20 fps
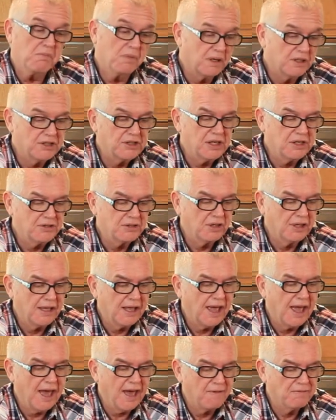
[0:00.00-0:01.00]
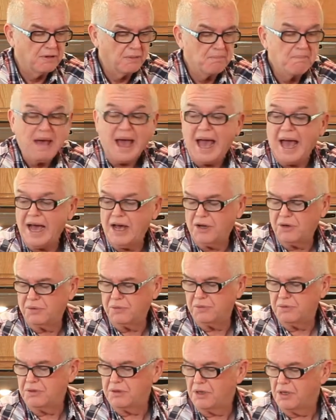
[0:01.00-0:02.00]
essentially half a
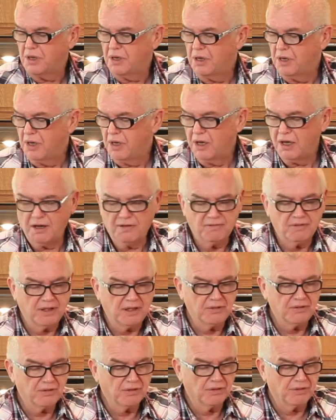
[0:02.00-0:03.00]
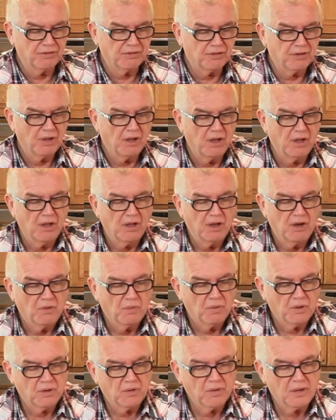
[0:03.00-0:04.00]
pound of lentils,
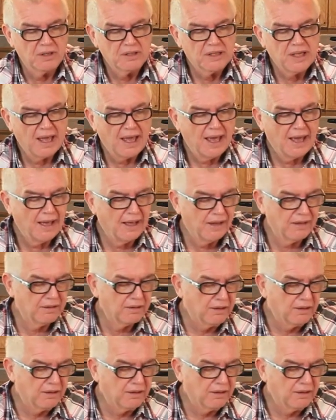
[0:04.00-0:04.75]
we're going to add